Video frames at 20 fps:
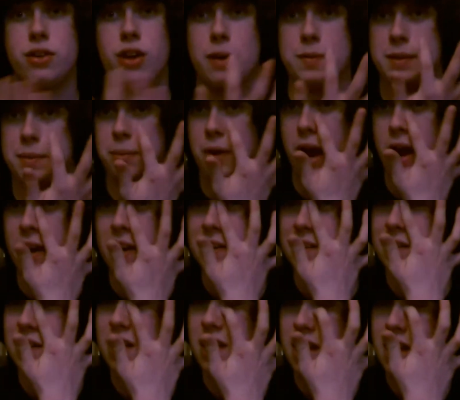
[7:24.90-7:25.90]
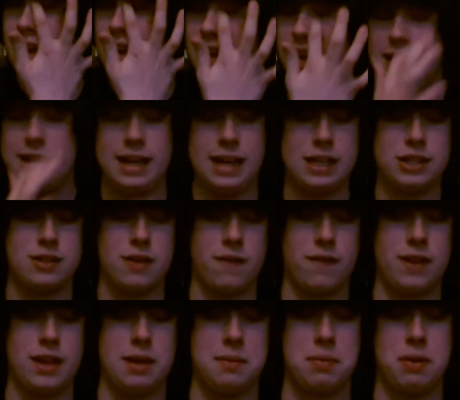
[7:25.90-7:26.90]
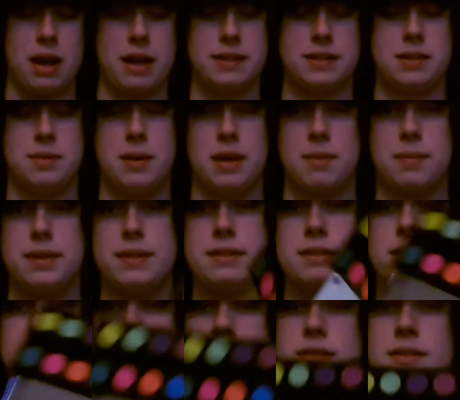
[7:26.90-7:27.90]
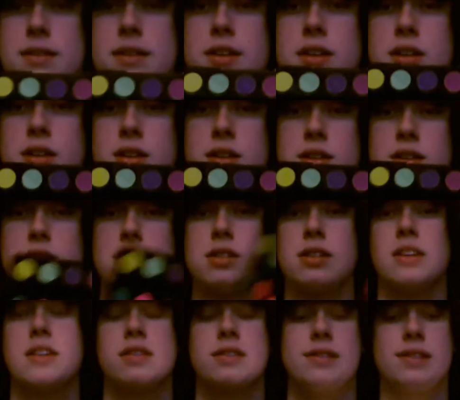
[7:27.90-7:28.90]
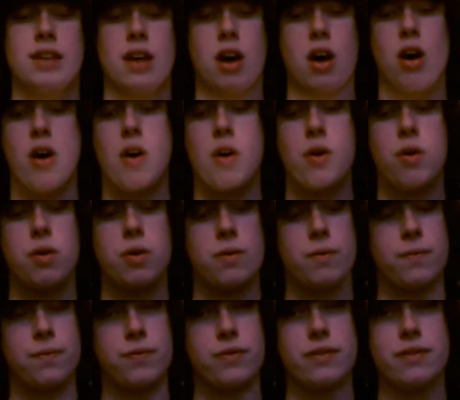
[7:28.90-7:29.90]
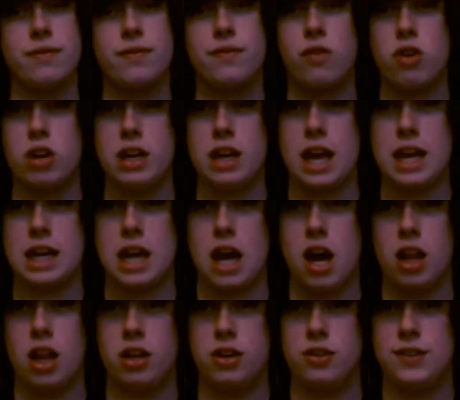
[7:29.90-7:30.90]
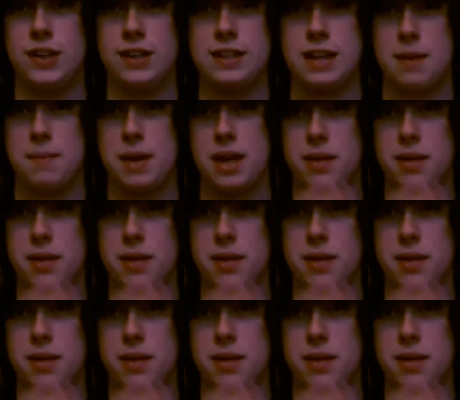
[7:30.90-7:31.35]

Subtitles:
grams of product in each of the pressed pigments. So, $49, you get 10